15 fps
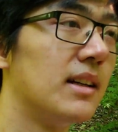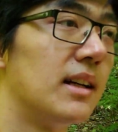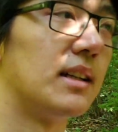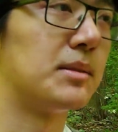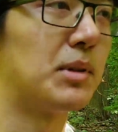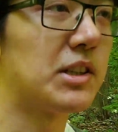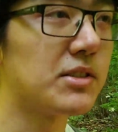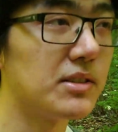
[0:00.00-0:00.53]

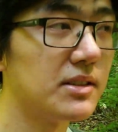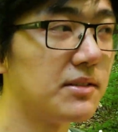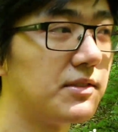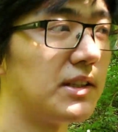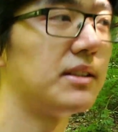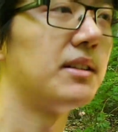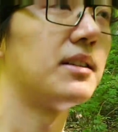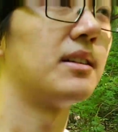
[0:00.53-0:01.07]
especially if
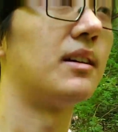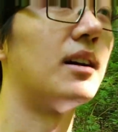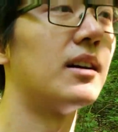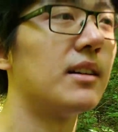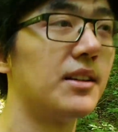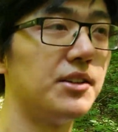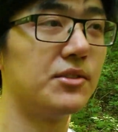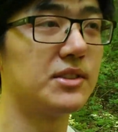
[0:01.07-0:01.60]
they
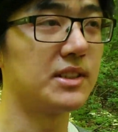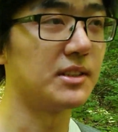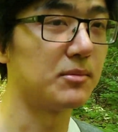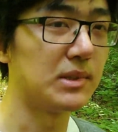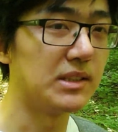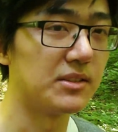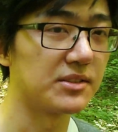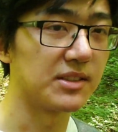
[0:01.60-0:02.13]
aren't using a
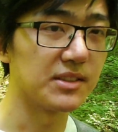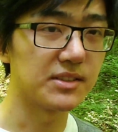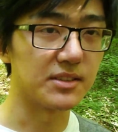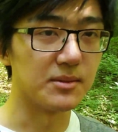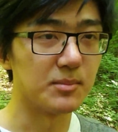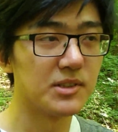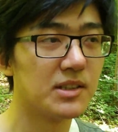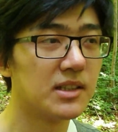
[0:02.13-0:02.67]
Windows
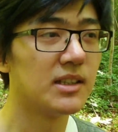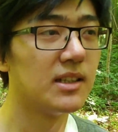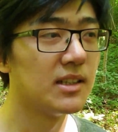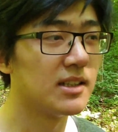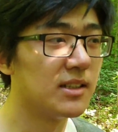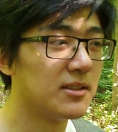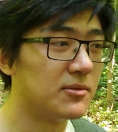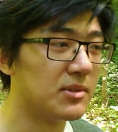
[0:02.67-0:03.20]
system,
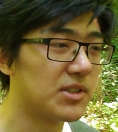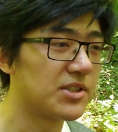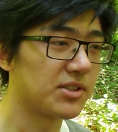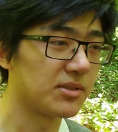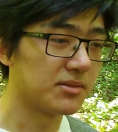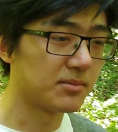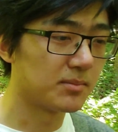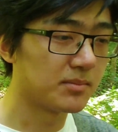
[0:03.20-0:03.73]
which
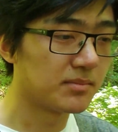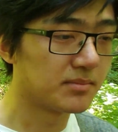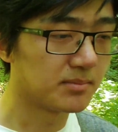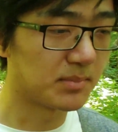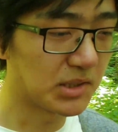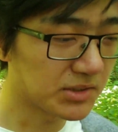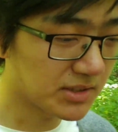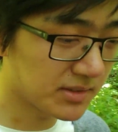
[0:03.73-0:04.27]

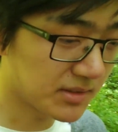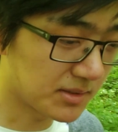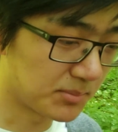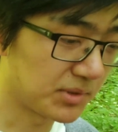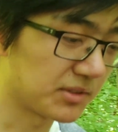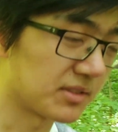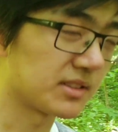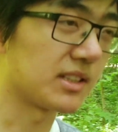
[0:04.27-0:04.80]
most of the
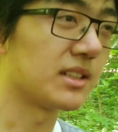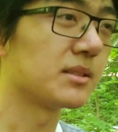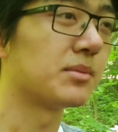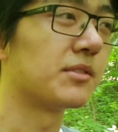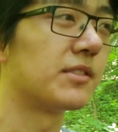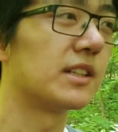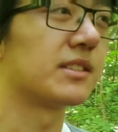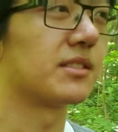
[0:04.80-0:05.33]
computer science
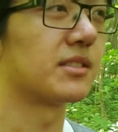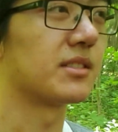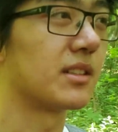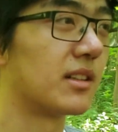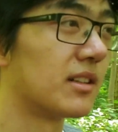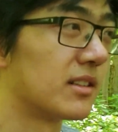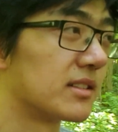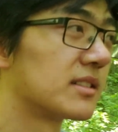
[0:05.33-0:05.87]
professors
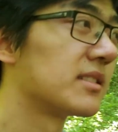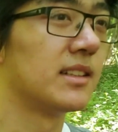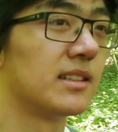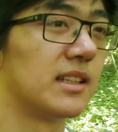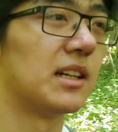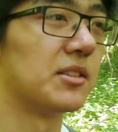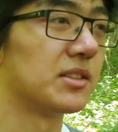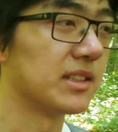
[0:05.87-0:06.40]
aren't
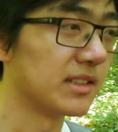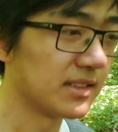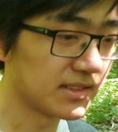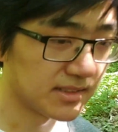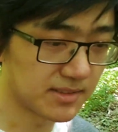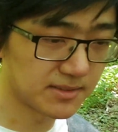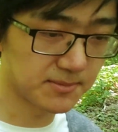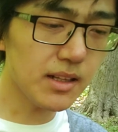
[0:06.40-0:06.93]
nowadays.
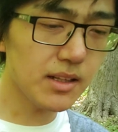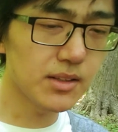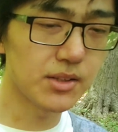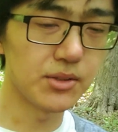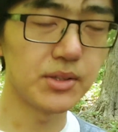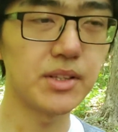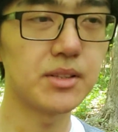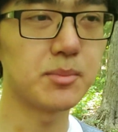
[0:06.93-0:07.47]

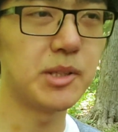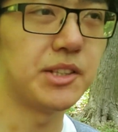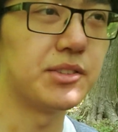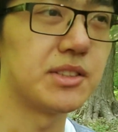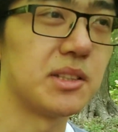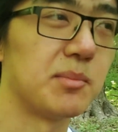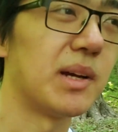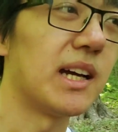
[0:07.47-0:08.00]
They'll either be
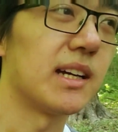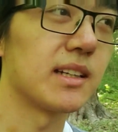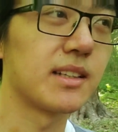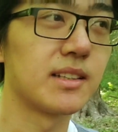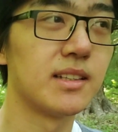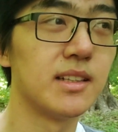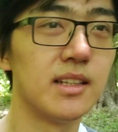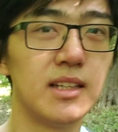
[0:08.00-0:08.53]
using
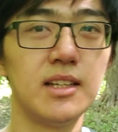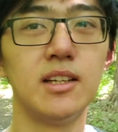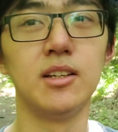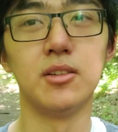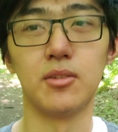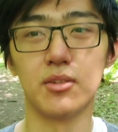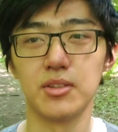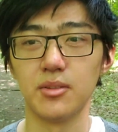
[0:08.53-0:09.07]
Mac
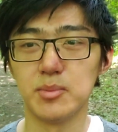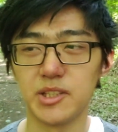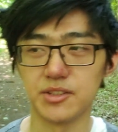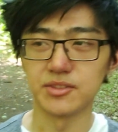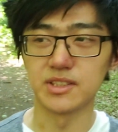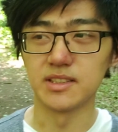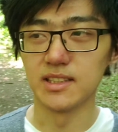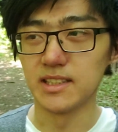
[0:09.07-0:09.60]
or they'll be
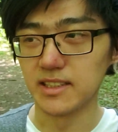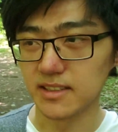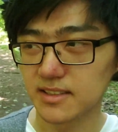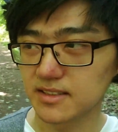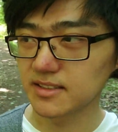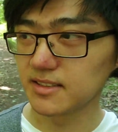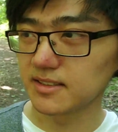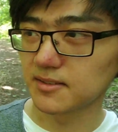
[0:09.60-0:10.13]
using
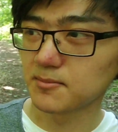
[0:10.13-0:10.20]
Linux.